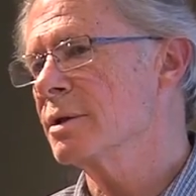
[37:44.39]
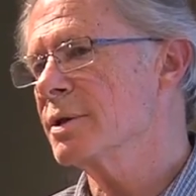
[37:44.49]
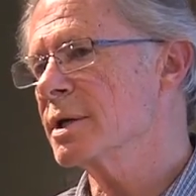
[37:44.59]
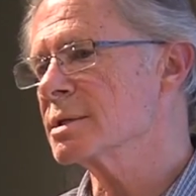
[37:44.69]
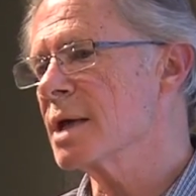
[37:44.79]

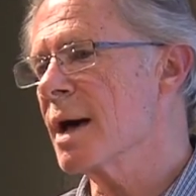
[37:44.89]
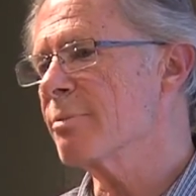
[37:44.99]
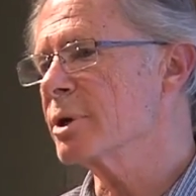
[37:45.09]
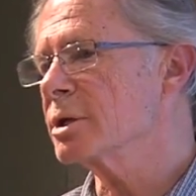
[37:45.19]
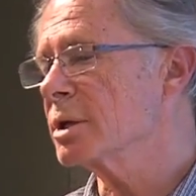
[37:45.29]
thing has
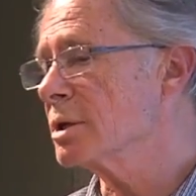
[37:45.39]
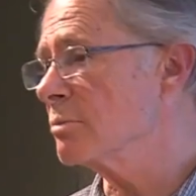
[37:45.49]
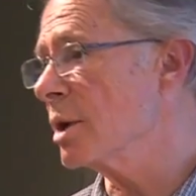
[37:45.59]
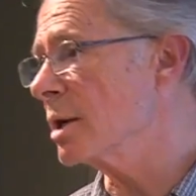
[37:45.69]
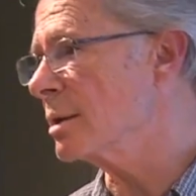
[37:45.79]
happened, and you
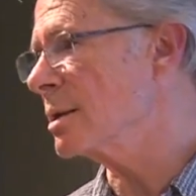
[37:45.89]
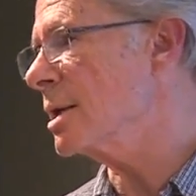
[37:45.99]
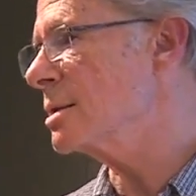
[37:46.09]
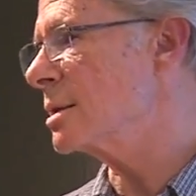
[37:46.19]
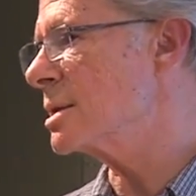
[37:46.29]
might
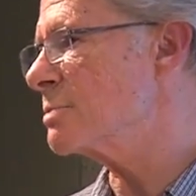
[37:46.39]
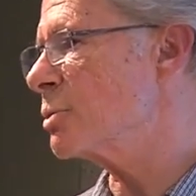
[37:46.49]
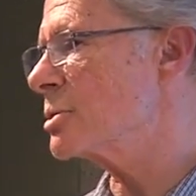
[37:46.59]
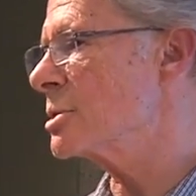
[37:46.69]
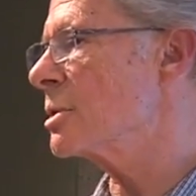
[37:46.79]
think that this
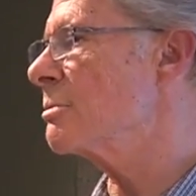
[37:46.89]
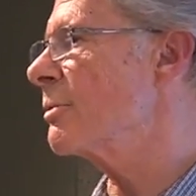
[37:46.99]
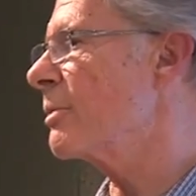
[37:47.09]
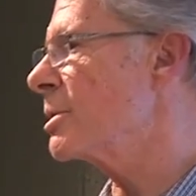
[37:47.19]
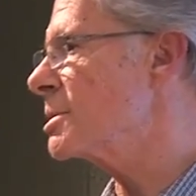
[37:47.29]
person is going to
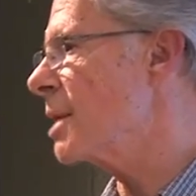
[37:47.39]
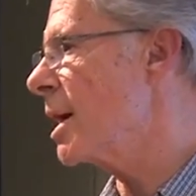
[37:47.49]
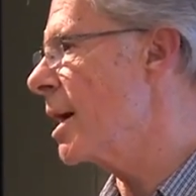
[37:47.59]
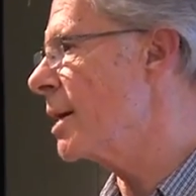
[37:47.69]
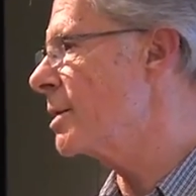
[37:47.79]
be very
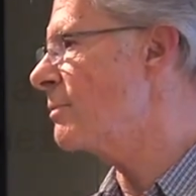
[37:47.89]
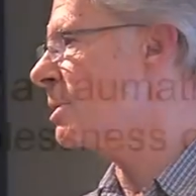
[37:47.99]
sad and